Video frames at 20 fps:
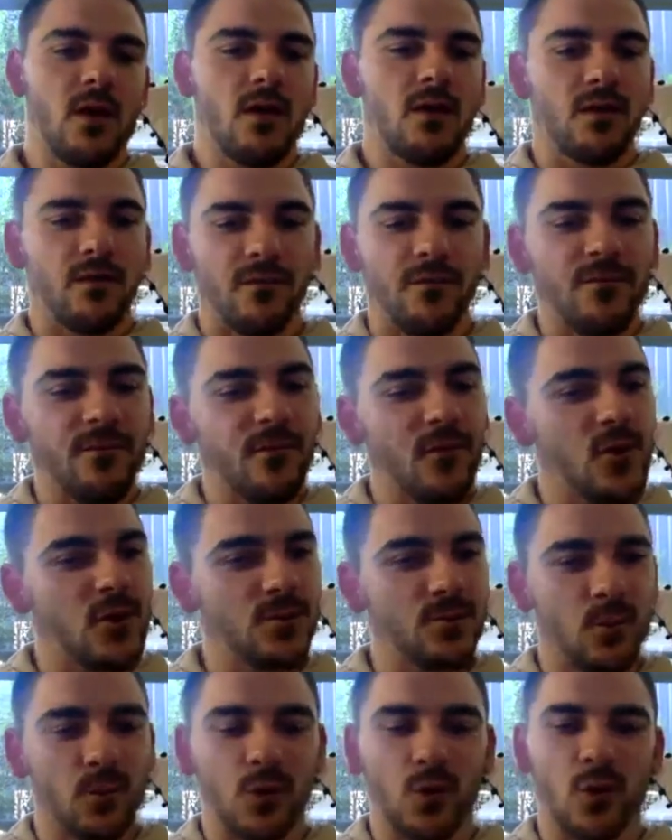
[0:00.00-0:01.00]
The first
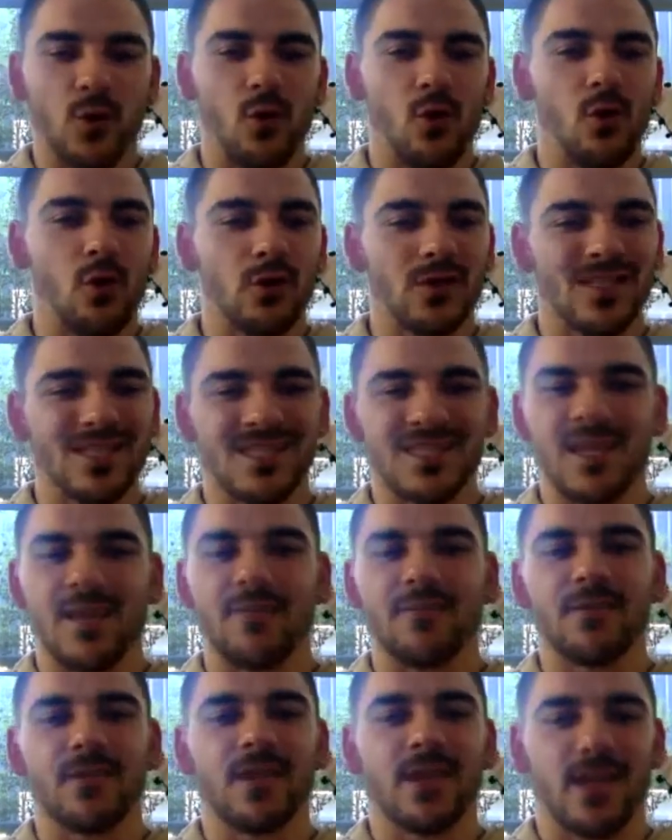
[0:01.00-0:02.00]
port of call is
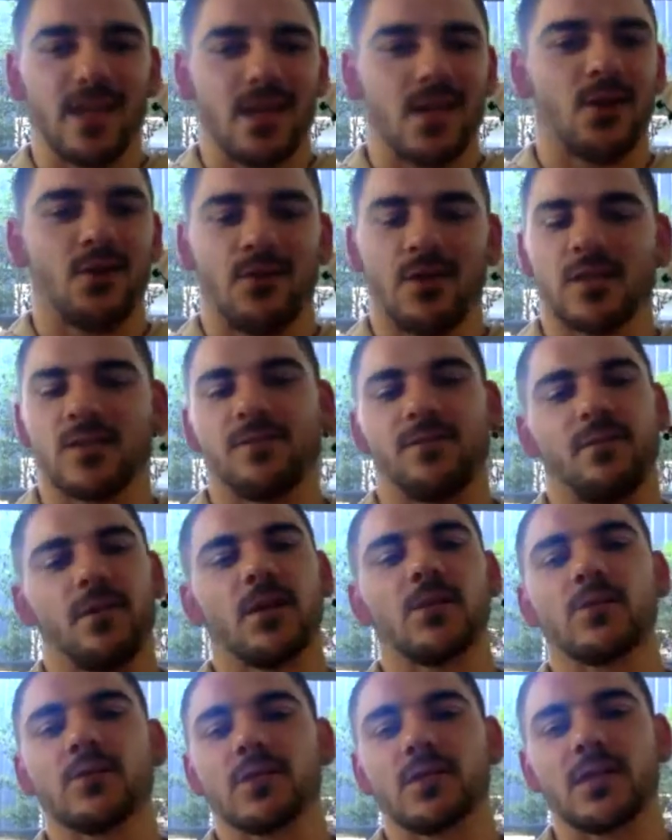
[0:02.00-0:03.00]
definitely to increase
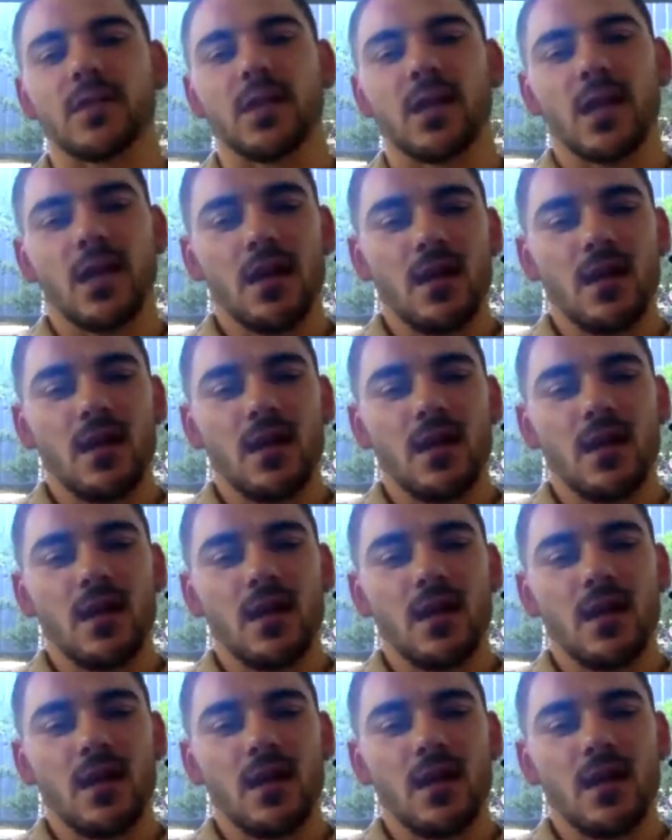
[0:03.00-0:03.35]
frequency.